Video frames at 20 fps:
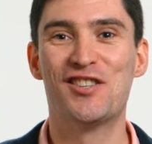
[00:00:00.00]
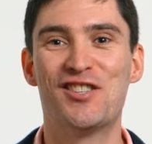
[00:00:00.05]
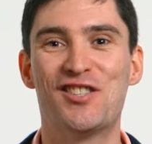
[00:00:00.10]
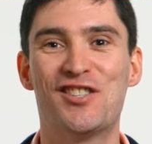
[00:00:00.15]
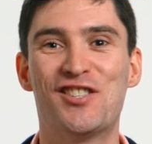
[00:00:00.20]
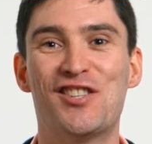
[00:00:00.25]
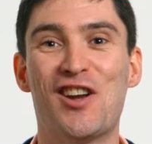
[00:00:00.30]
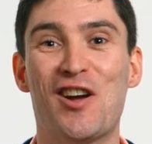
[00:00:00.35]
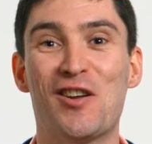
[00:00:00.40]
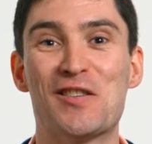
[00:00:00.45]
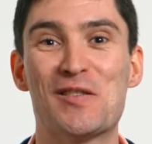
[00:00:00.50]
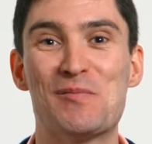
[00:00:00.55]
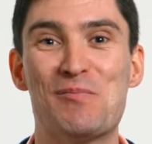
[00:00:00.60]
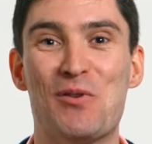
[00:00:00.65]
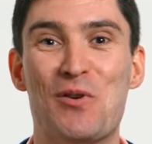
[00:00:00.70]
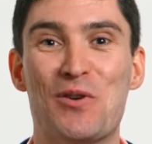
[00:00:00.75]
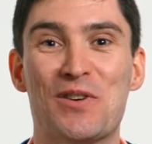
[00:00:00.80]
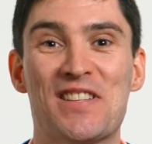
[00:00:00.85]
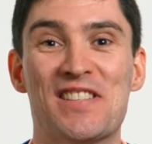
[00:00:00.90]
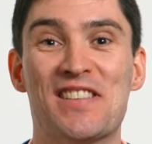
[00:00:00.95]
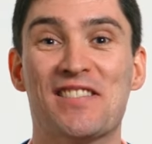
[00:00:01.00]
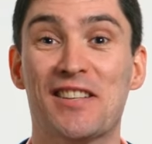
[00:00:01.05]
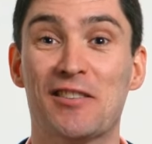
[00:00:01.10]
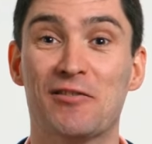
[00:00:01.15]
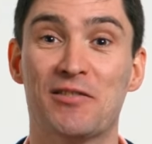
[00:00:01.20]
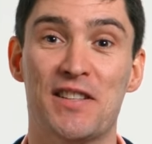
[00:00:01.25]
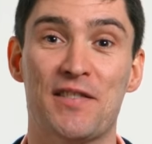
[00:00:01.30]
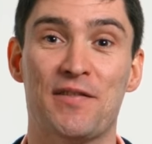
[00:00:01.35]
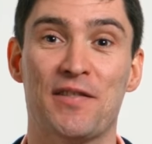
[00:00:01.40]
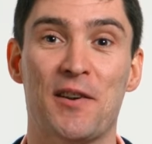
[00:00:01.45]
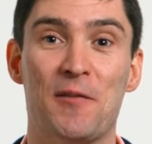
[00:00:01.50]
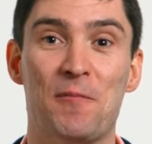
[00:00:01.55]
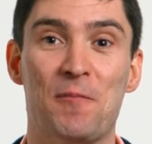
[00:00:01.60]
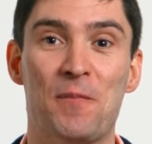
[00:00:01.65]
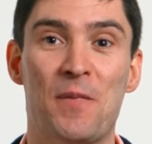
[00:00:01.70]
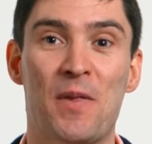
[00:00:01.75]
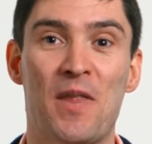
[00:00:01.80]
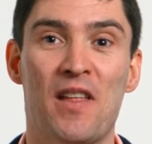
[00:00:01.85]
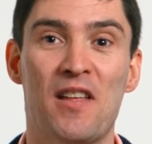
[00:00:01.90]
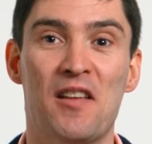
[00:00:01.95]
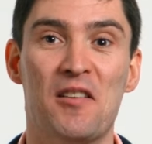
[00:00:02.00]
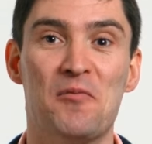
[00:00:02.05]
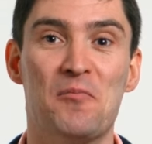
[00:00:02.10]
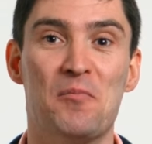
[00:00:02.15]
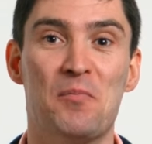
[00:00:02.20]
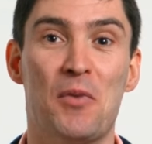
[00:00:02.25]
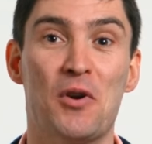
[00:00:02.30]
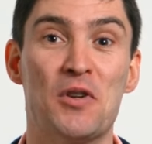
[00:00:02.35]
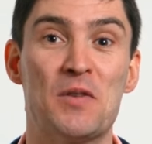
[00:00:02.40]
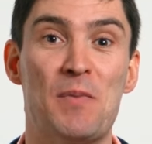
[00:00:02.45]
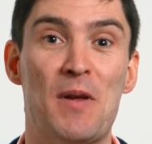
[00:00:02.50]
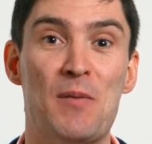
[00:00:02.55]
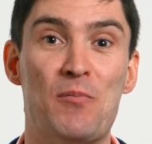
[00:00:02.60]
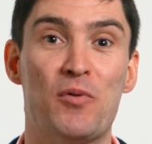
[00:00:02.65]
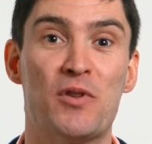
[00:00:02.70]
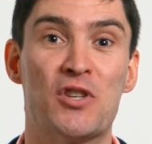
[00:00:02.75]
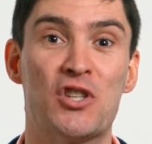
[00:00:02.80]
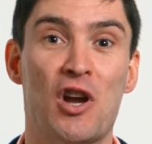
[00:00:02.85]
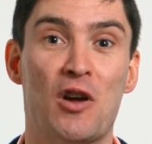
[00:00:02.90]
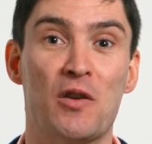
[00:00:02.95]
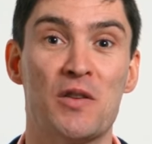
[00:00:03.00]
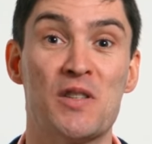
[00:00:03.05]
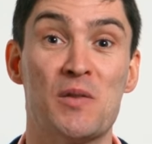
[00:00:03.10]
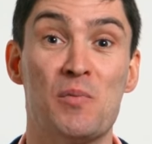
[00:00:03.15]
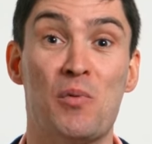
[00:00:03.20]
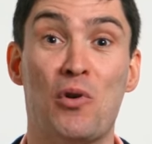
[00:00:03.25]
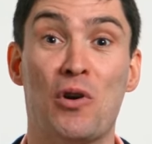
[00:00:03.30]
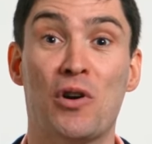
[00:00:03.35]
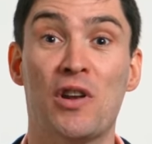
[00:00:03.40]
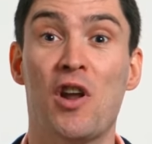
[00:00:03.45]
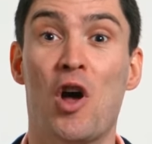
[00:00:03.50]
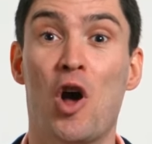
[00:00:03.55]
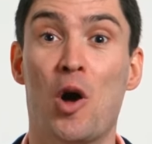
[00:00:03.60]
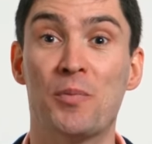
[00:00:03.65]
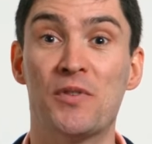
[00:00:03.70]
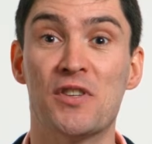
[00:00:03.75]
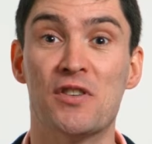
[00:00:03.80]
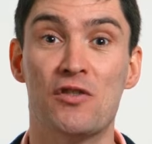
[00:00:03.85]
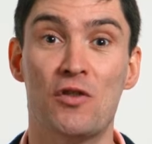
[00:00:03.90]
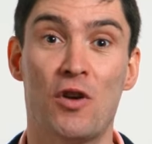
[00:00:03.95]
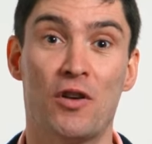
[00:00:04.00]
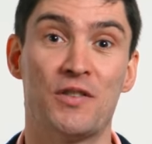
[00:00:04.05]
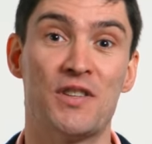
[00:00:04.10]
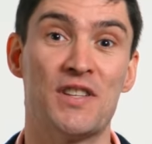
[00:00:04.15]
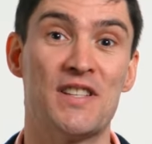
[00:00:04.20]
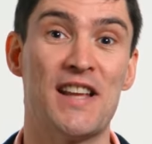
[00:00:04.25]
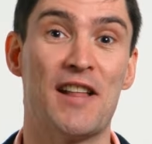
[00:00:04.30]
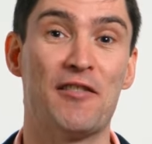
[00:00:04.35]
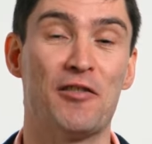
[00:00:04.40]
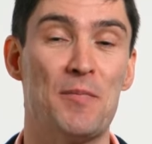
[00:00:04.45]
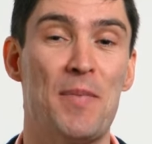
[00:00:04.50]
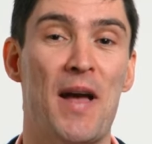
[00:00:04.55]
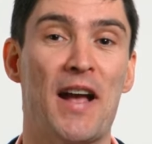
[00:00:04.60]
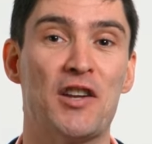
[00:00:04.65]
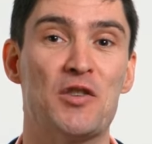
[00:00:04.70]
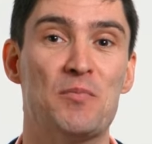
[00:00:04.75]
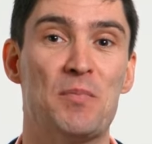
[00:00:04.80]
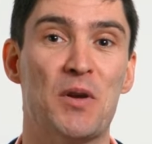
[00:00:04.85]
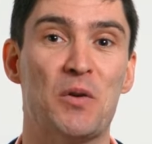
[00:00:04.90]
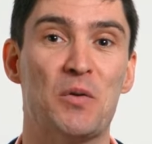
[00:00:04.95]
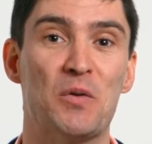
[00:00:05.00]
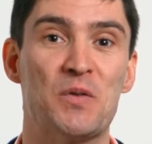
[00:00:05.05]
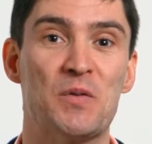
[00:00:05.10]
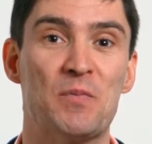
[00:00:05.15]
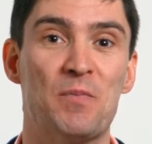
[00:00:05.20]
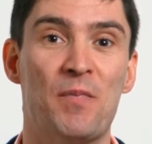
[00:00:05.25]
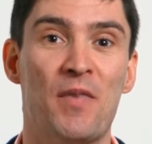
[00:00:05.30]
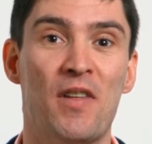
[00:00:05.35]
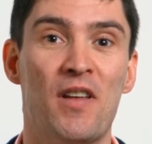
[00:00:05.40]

Child support is a little different. Most people with child support opt not to salary package bills,